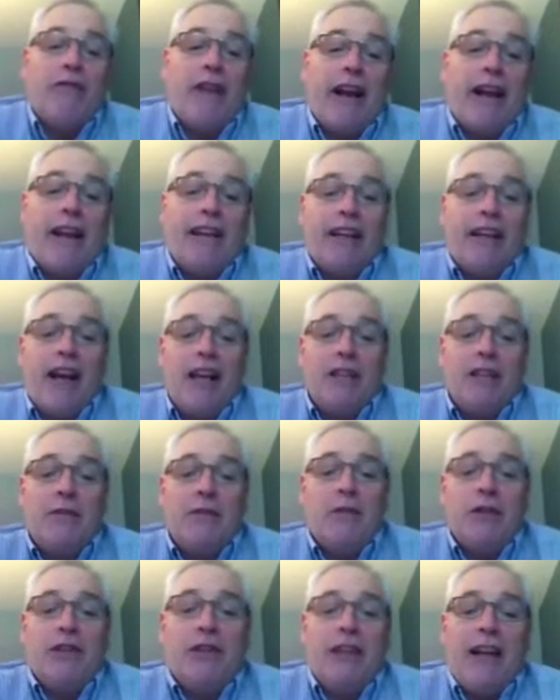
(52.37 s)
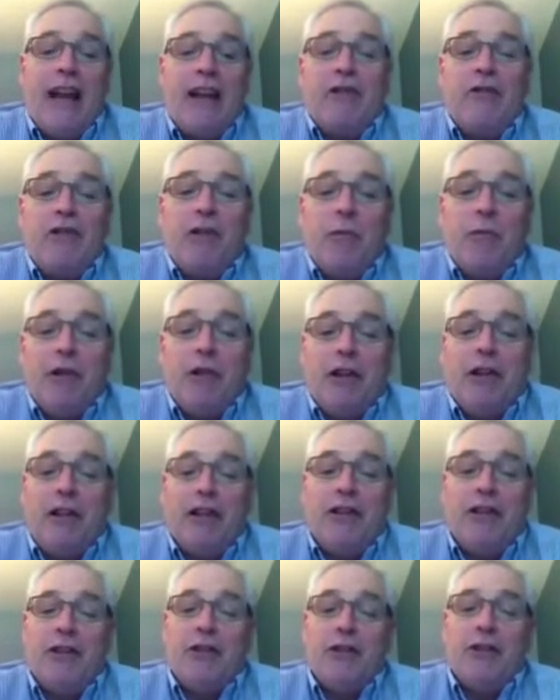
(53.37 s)
recognized for its natural
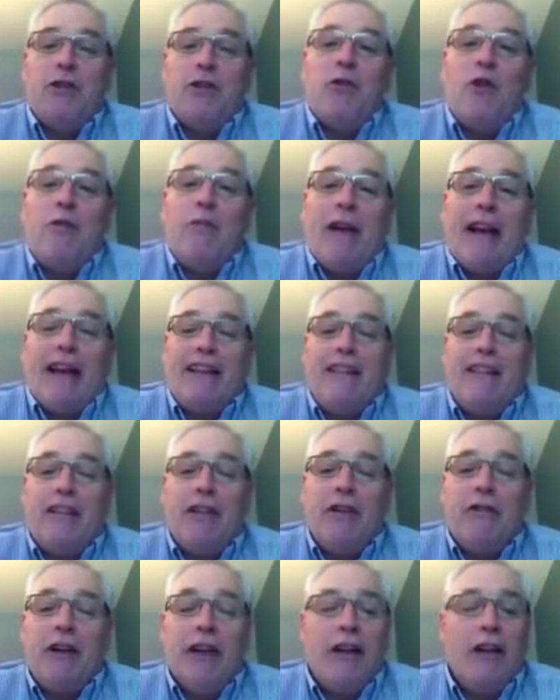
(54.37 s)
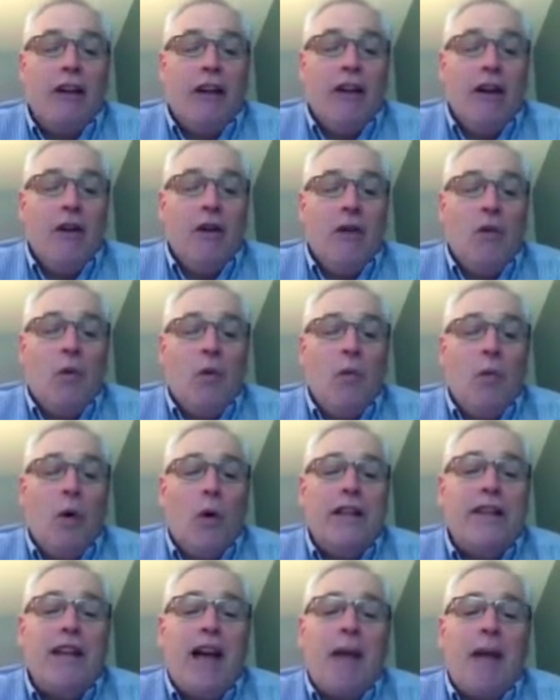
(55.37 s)
ability to destroy bacteria.
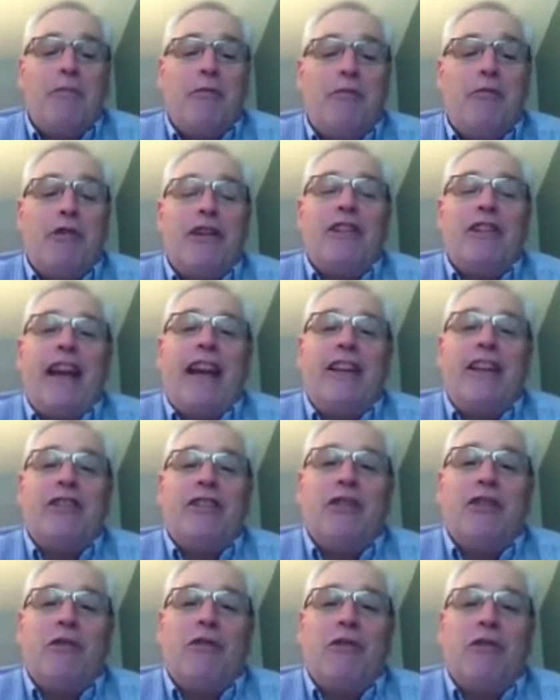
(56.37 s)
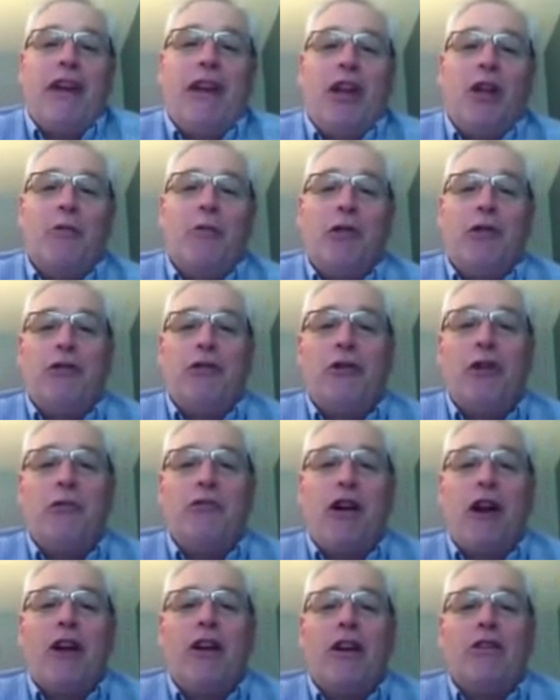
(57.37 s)
What type of protections are available through your
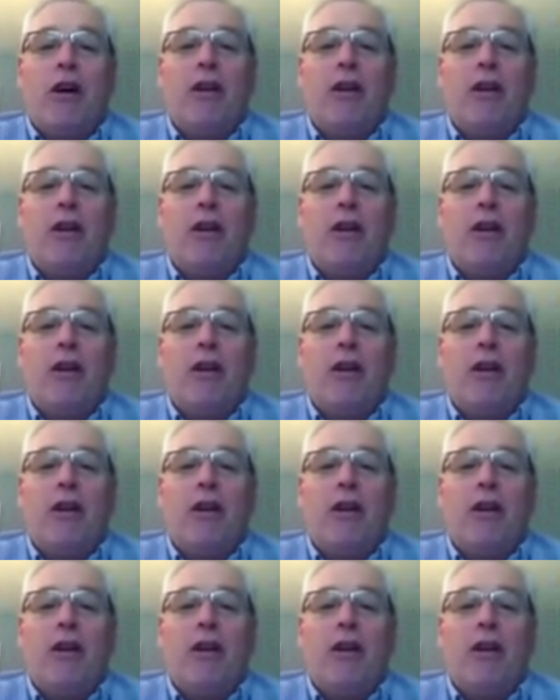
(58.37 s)
product